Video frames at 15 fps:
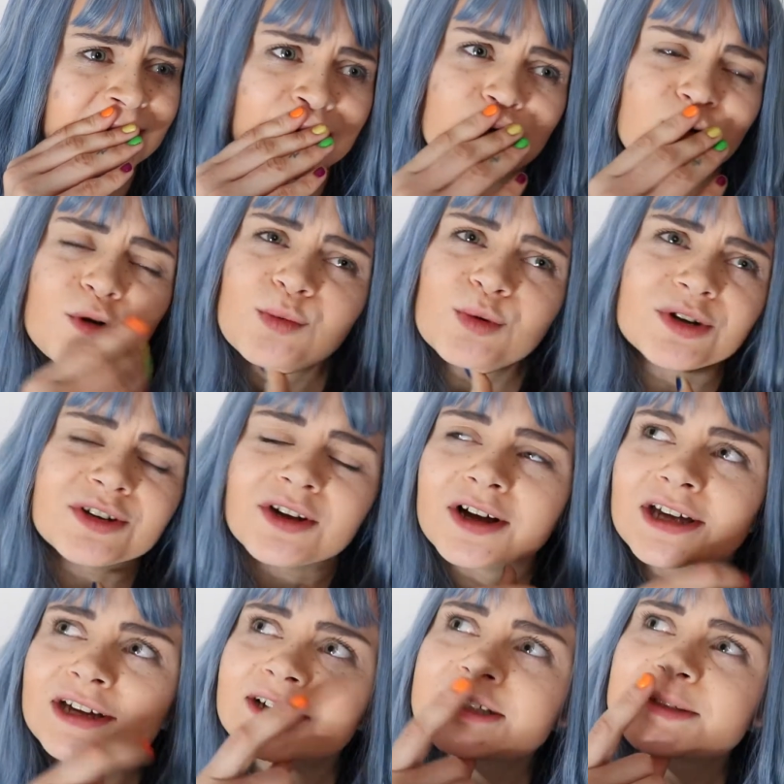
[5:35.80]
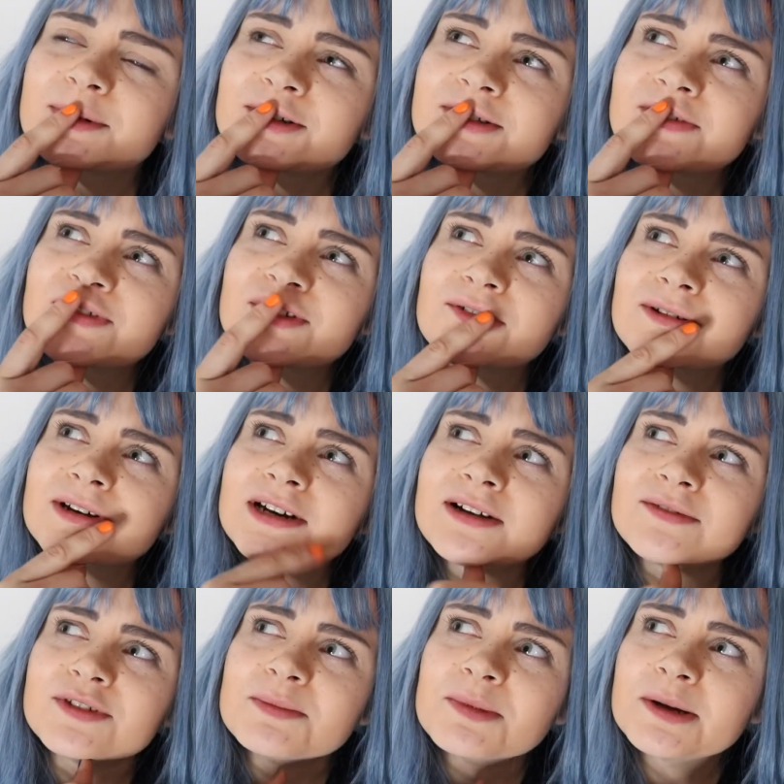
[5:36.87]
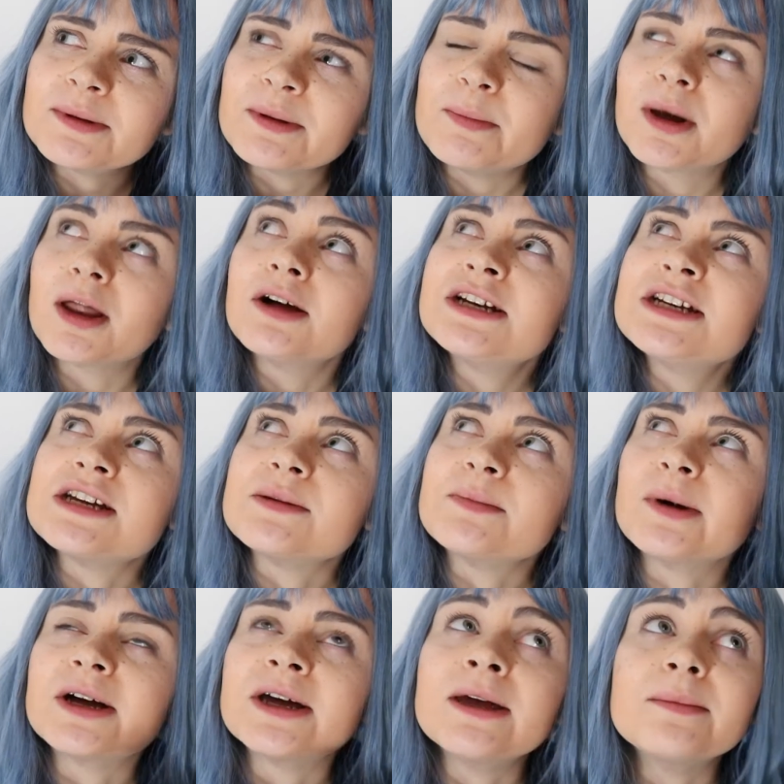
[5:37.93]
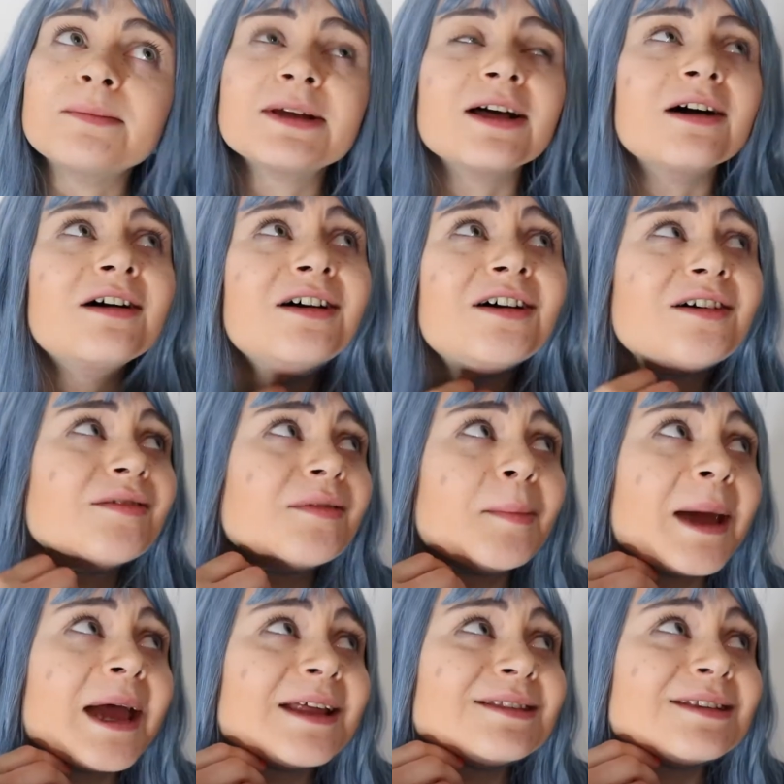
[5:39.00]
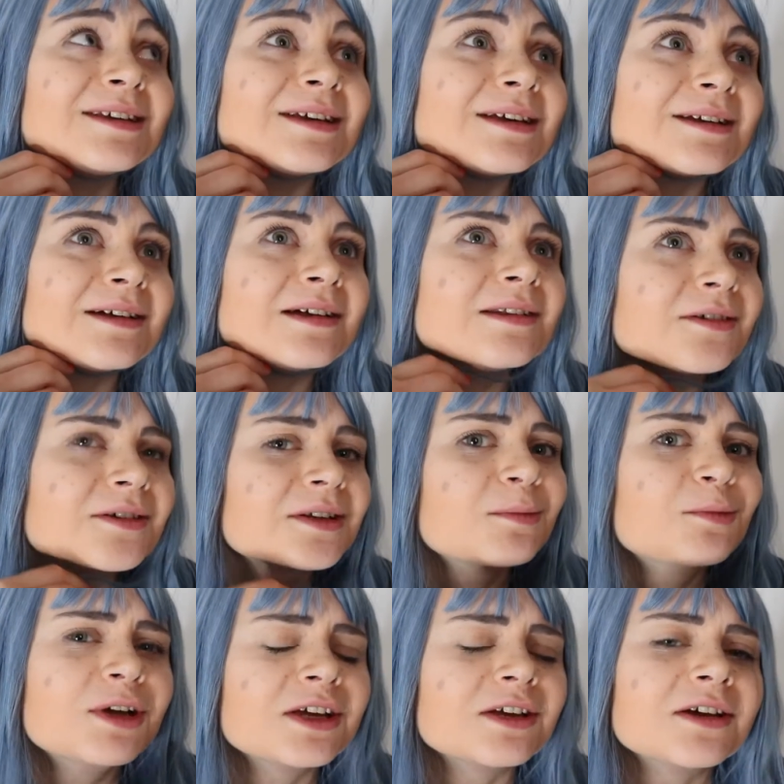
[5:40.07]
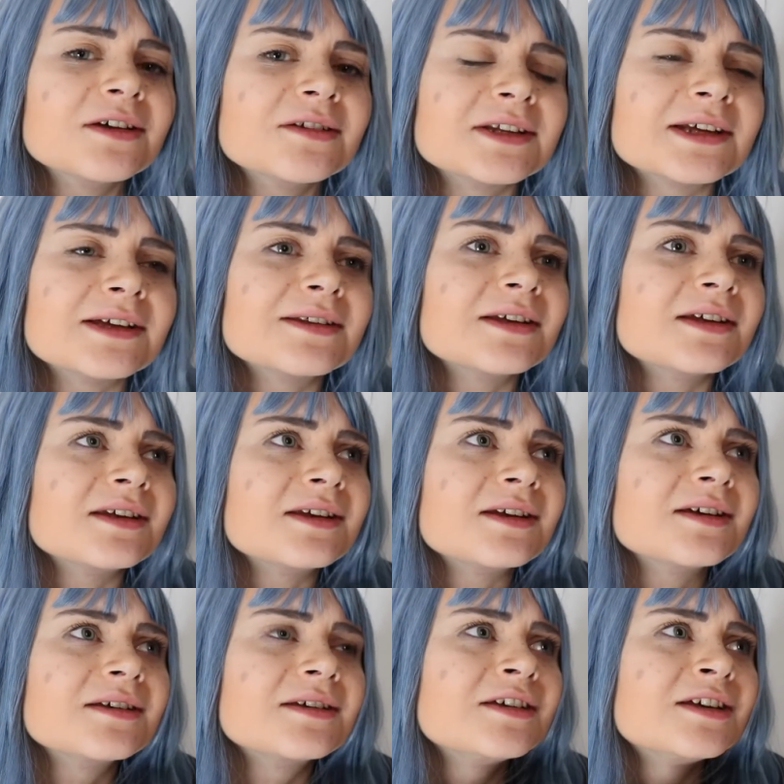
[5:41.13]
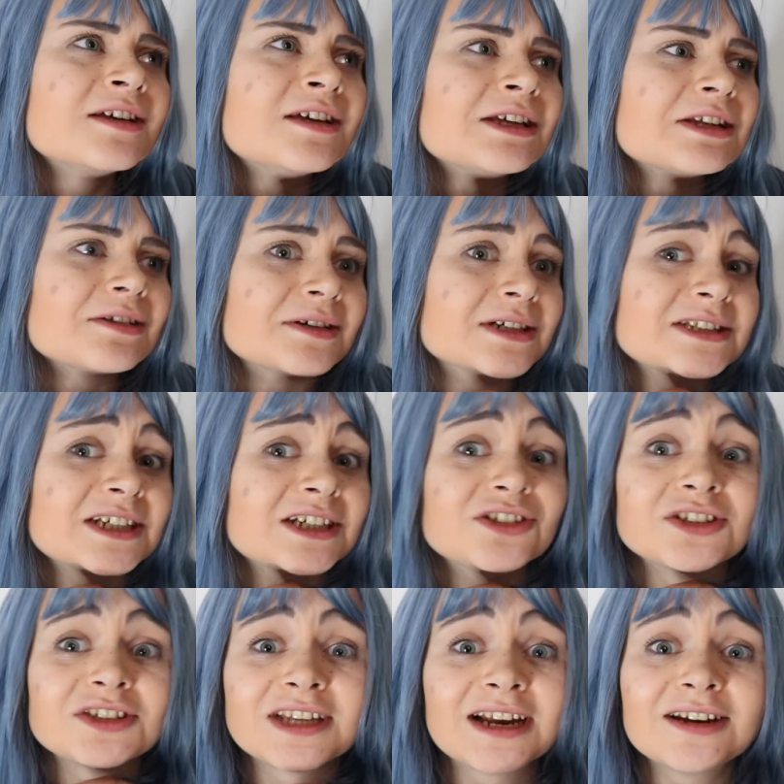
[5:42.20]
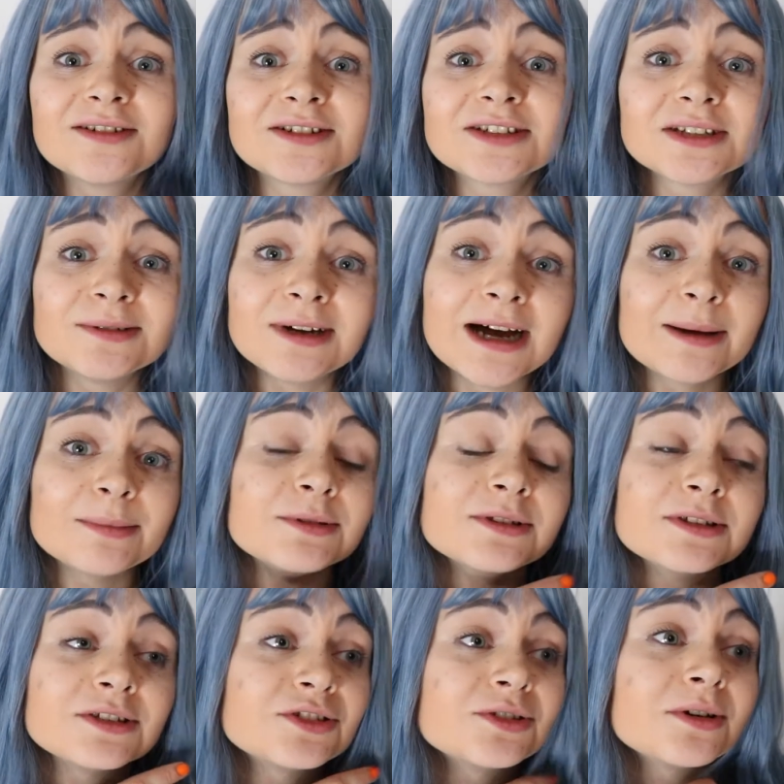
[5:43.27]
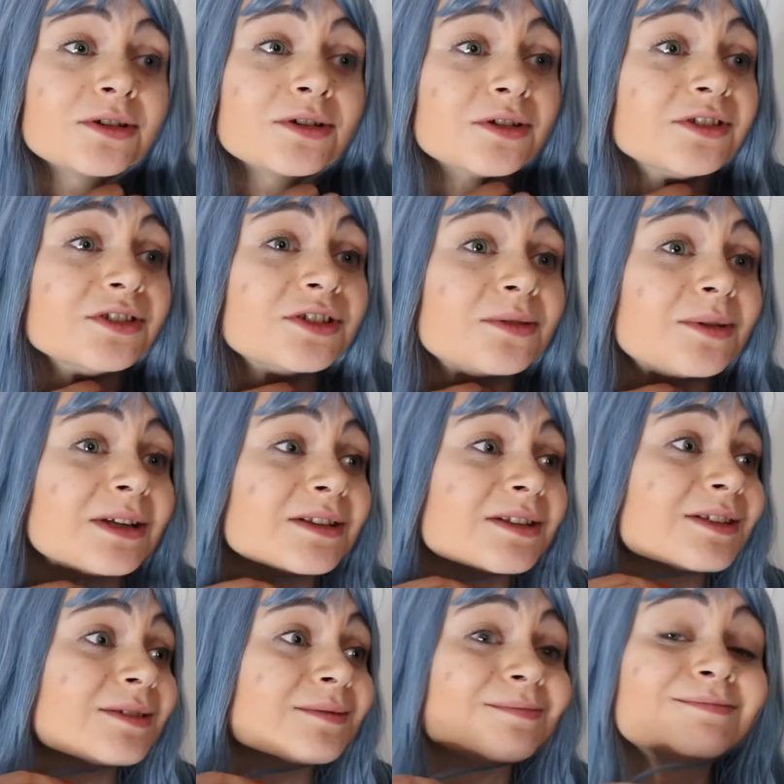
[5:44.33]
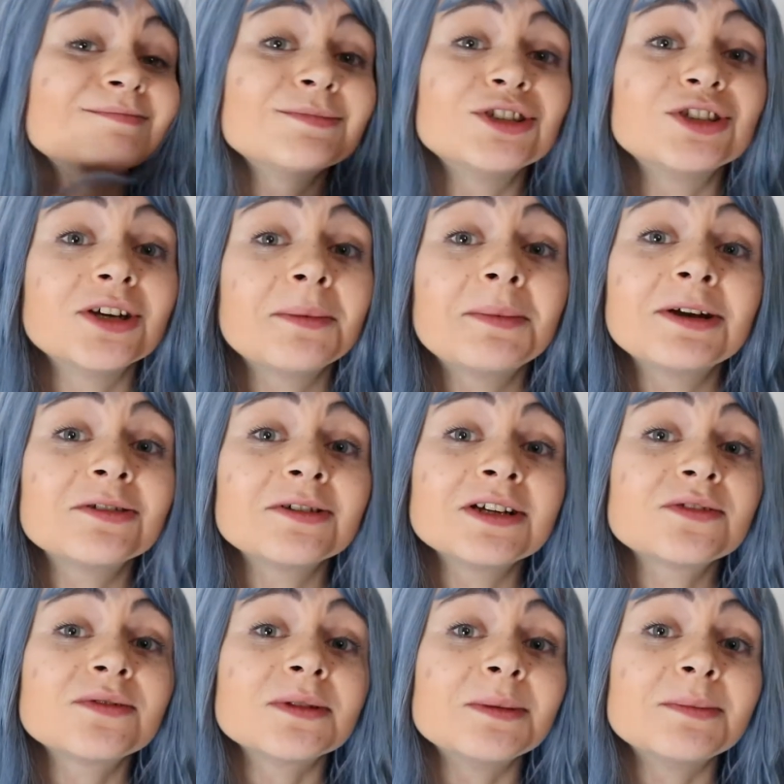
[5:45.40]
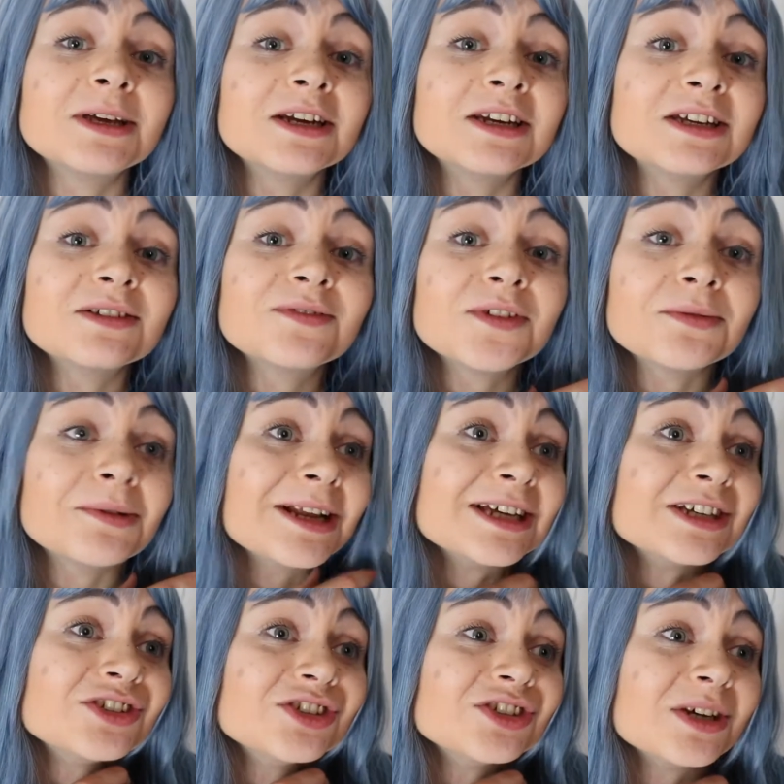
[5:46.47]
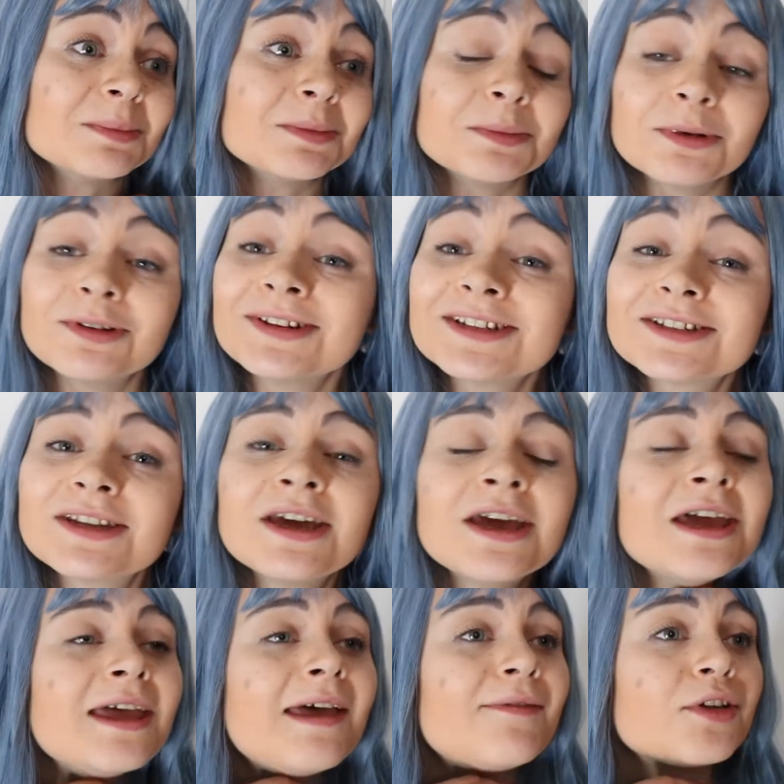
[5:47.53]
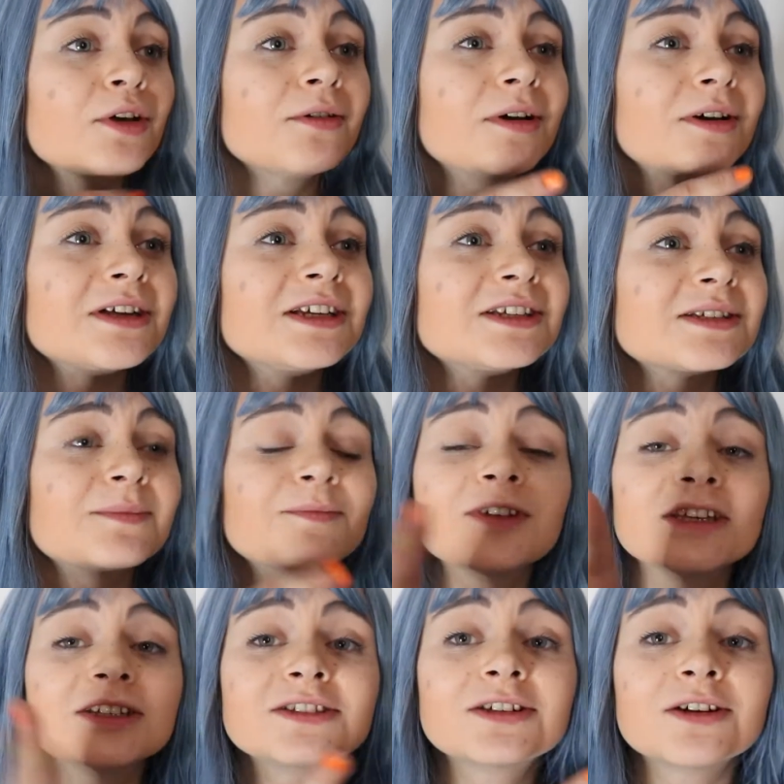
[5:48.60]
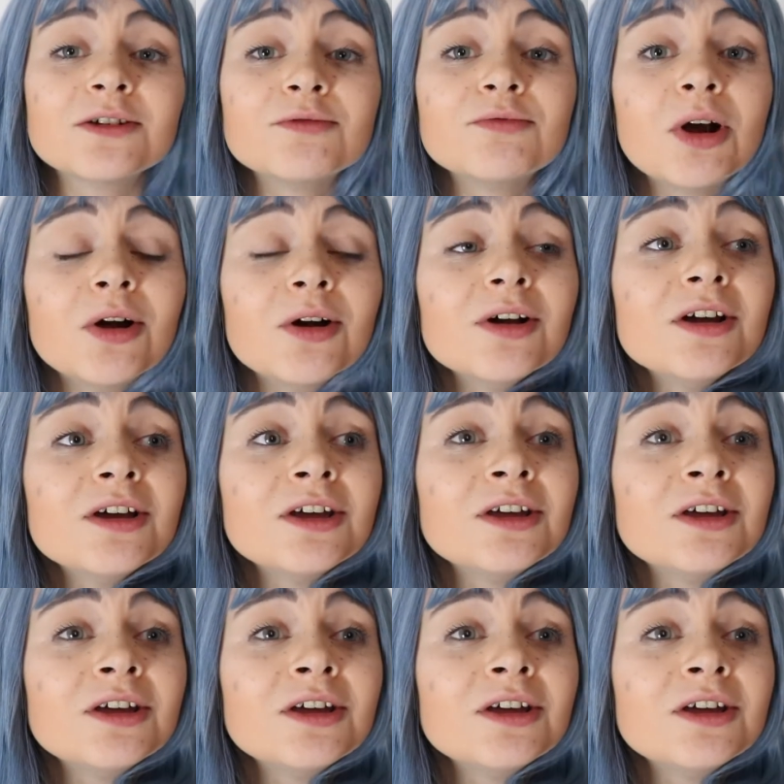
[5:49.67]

Or would I? I suppose if you're in love, you might be blinded by it and be like, oh, romantic. Like, there are some weird girls out there, you know. So I say just tell her and see what happens. It's your own consequence. You should have been honest from the beginning of your relationship, to be honest. If you're honest and things go wrong,